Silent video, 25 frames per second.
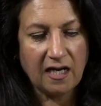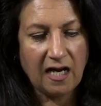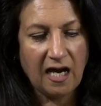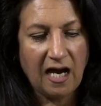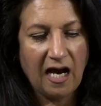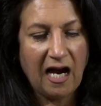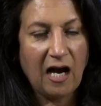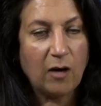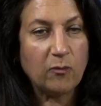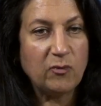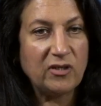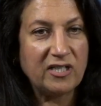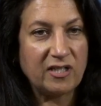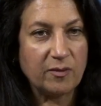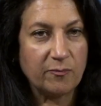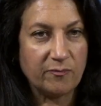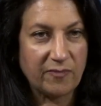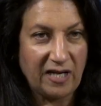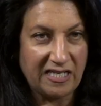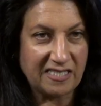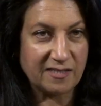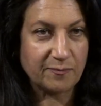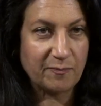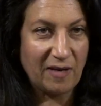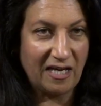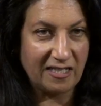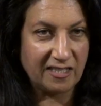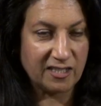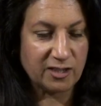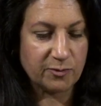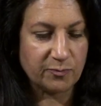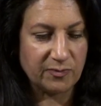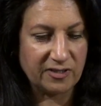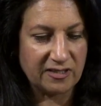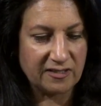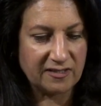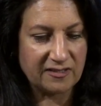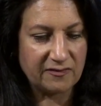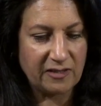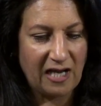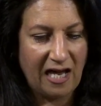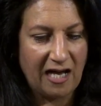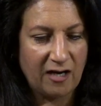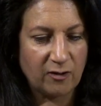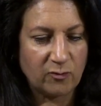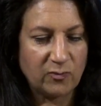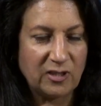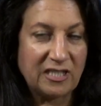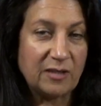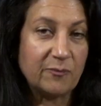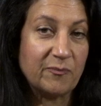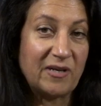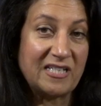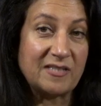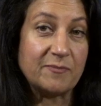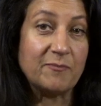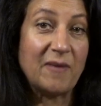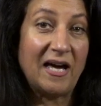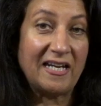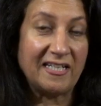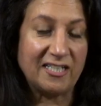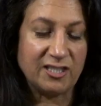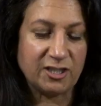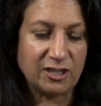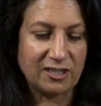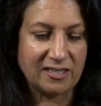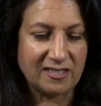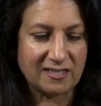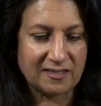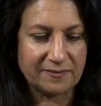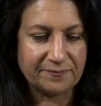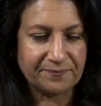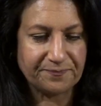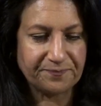how we can best manage it.